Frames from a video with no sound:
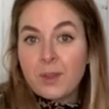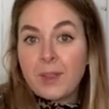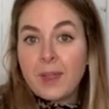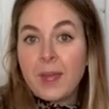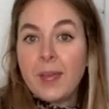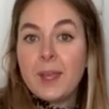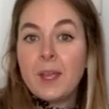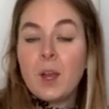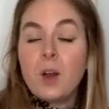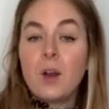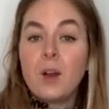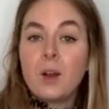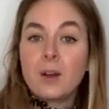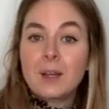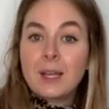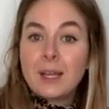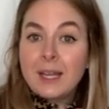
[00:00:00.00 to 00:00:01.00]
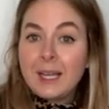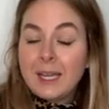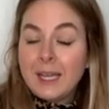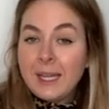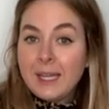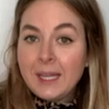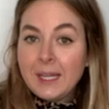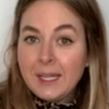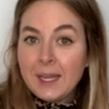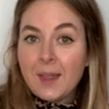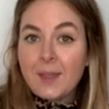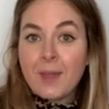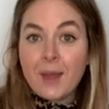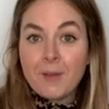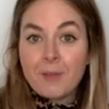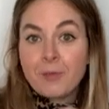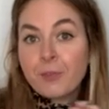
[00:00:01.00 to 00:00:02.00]
They are clean,
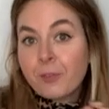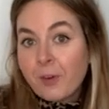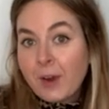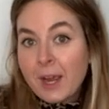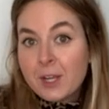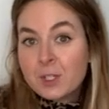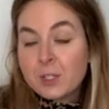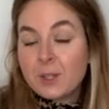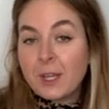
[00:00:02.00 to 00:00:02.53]
they're fresh,